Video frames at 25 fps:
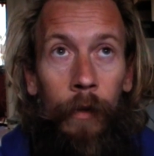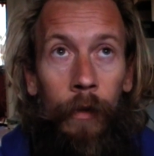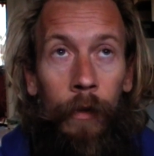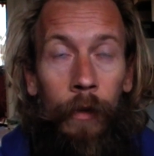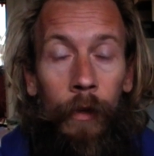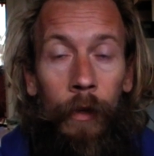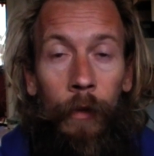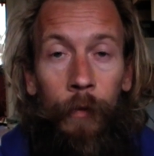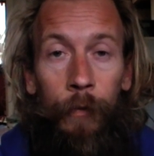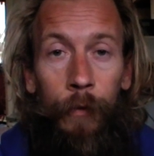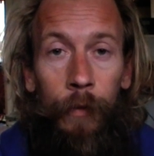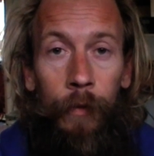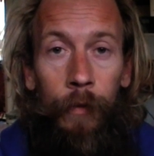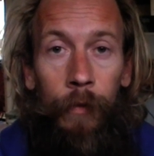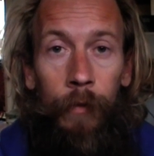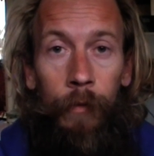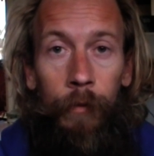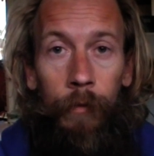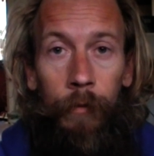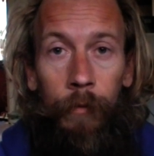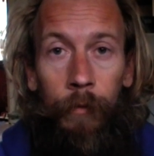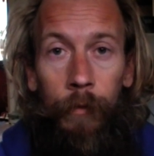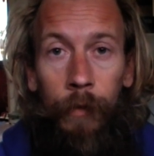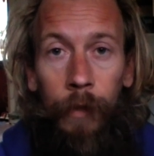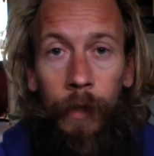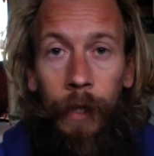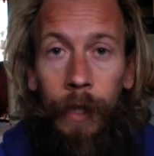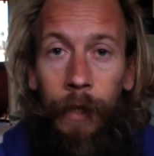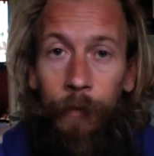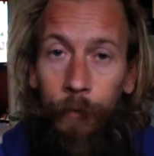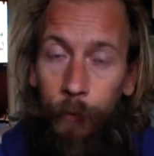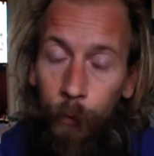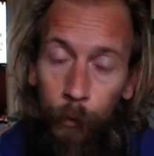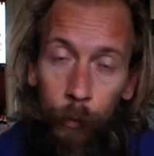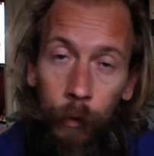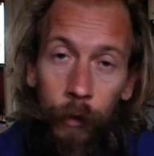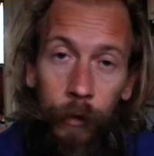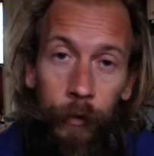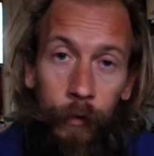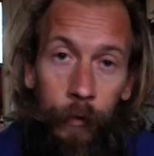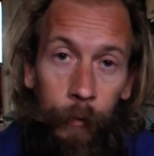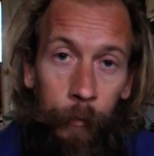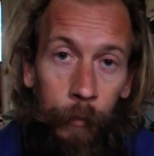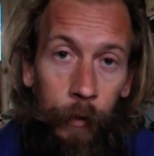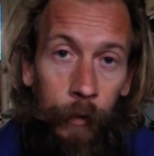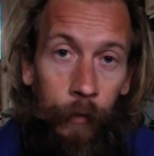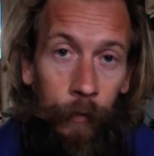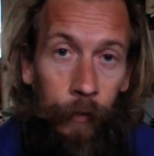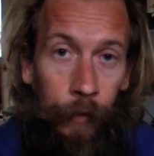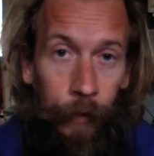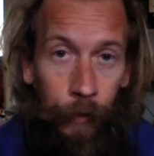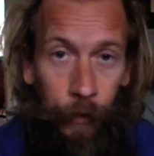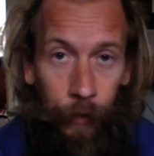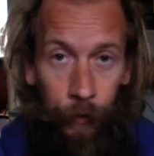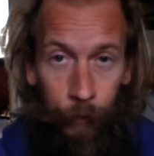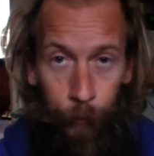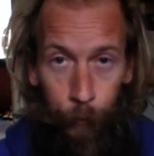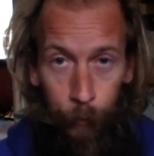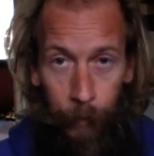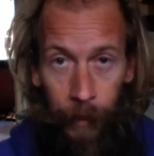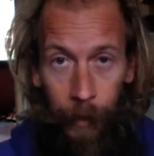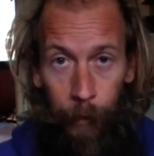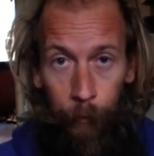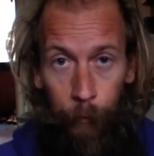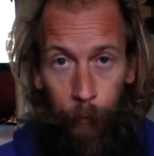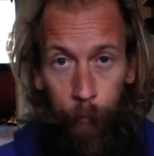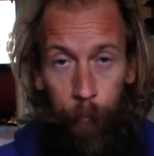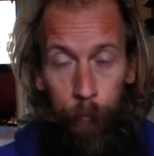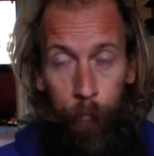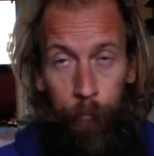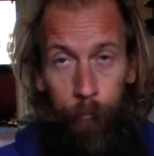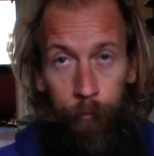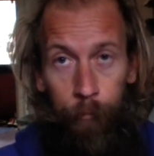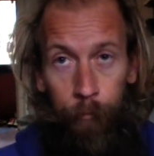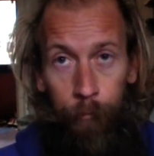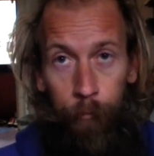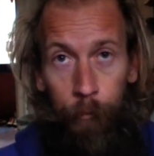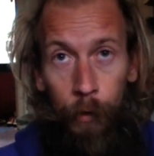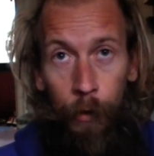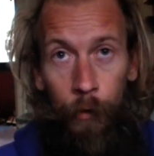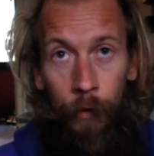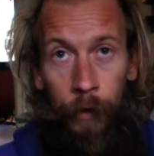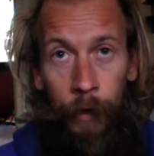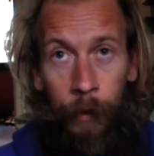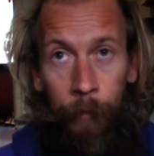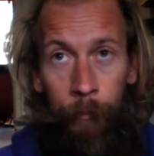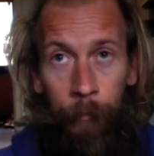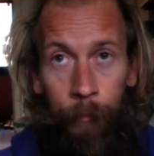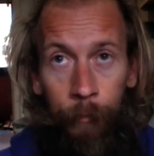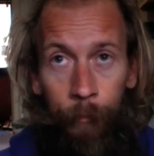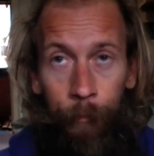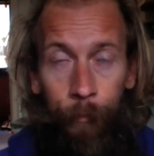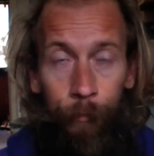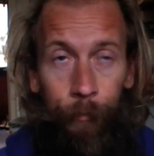you'll have to you'll have to watch some of the videos about Purim,